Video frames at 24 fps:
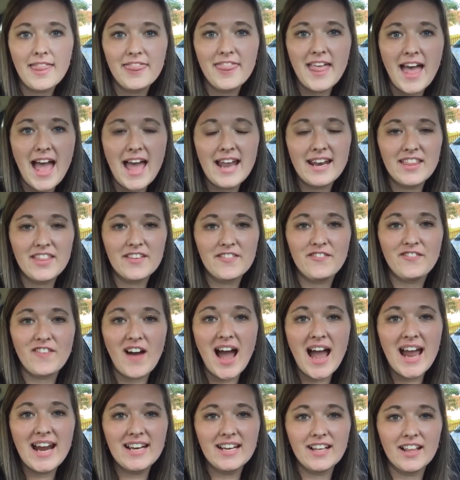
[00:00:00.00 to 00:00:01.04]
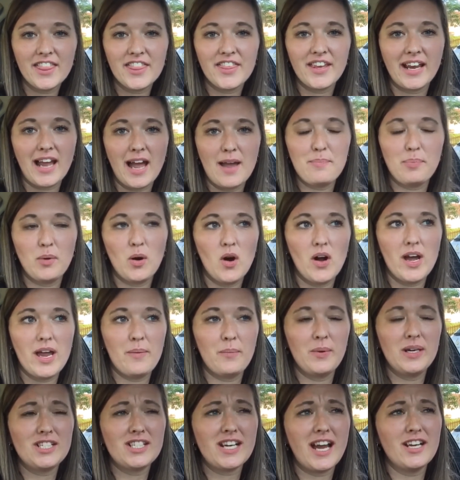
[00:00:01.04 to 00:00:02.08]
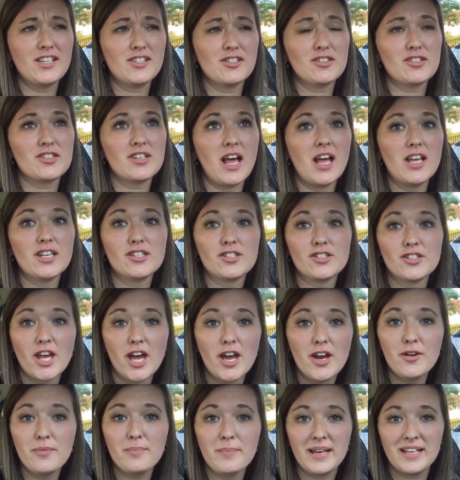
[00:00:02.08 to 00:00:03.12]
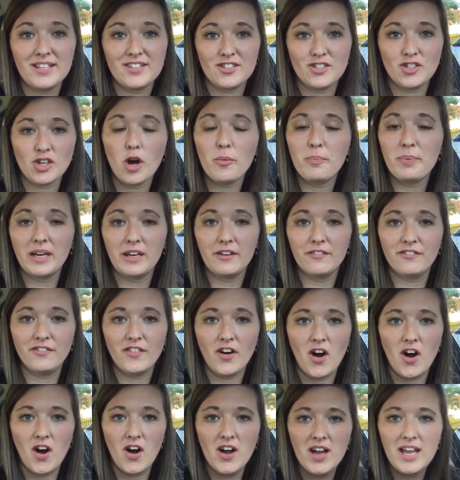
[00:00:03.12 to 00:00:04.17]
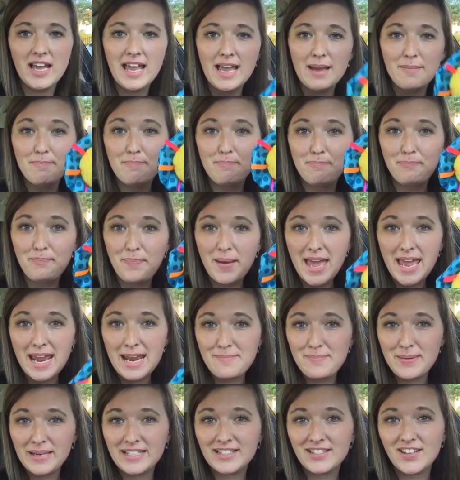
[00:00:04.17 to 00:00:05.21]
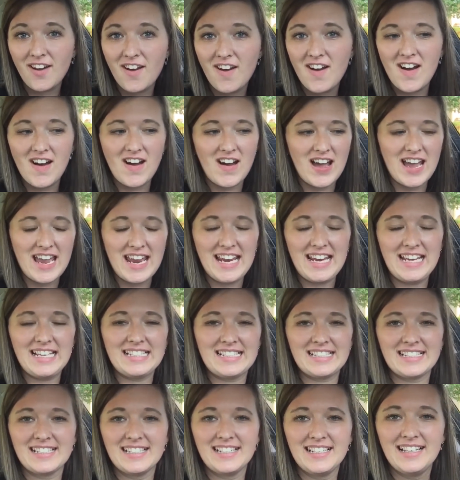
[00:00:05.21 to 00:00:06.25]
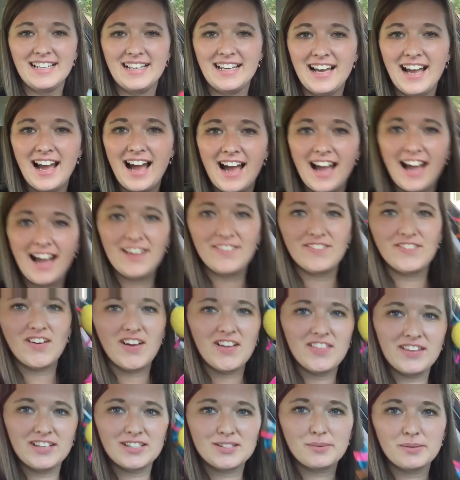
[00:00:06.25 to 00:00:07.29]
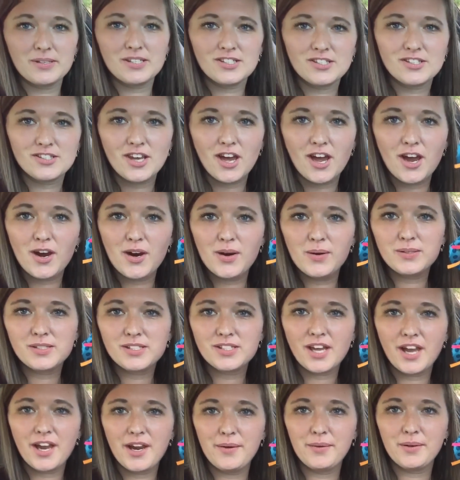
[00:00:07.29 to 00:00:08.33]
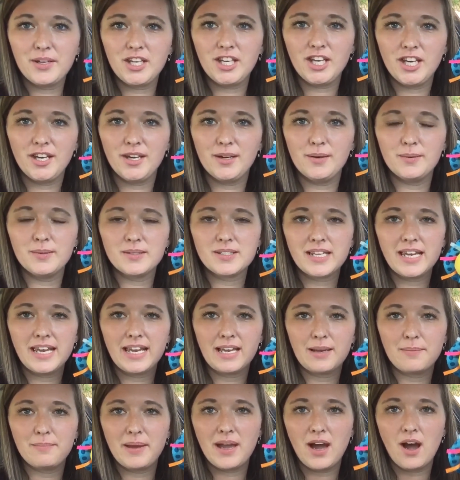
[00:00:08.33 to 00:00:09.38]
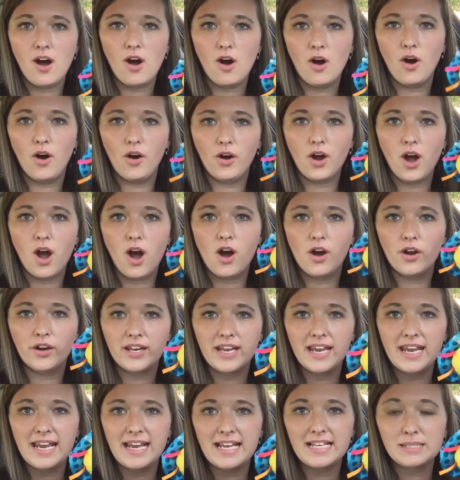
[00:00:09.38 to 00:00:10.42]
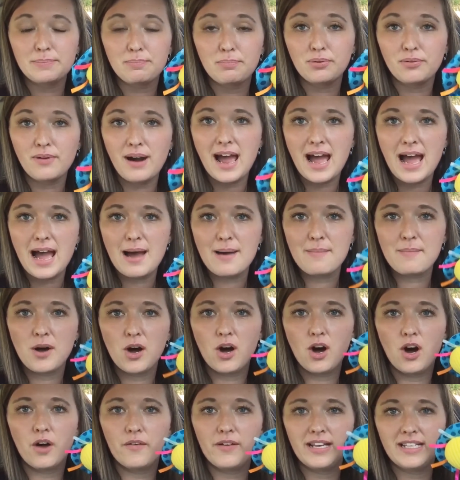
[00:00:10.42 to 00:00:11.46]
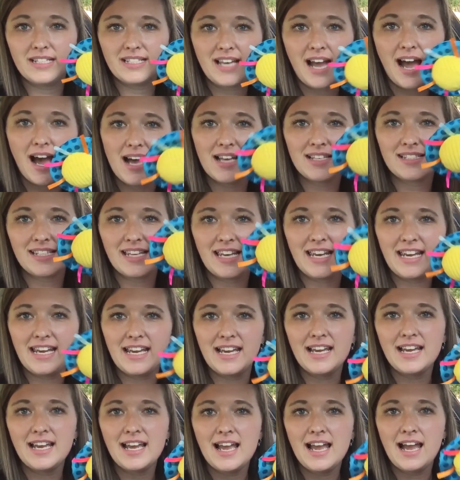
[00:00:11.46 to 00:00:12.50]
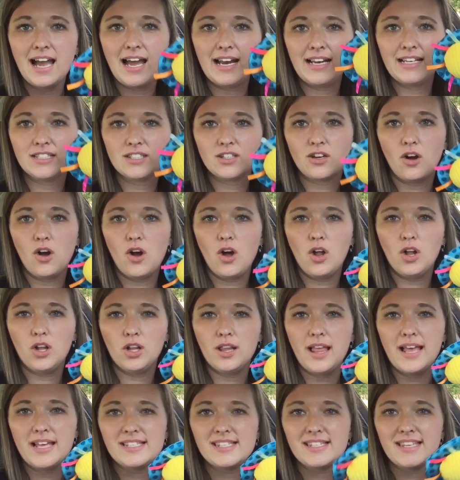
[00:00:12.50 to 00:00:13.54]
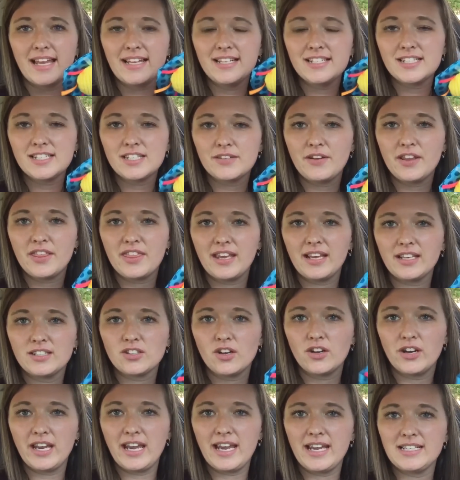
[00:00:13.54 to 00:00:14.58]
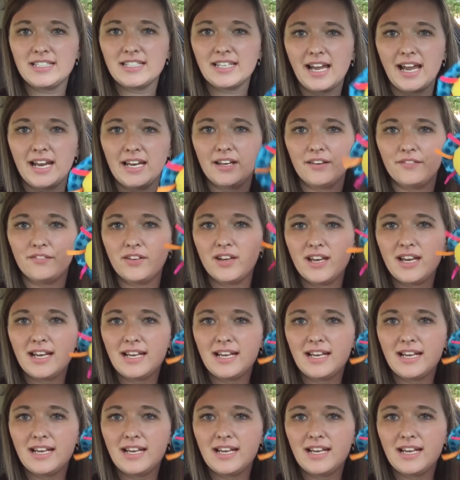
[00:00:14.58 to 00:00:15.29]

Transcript: Then the final thing I bought him, which I just so miss shopping for, baby toys. I thought this was so cute. It can be hung on his pram or his car seat, and it's got all sensory things on it, kind of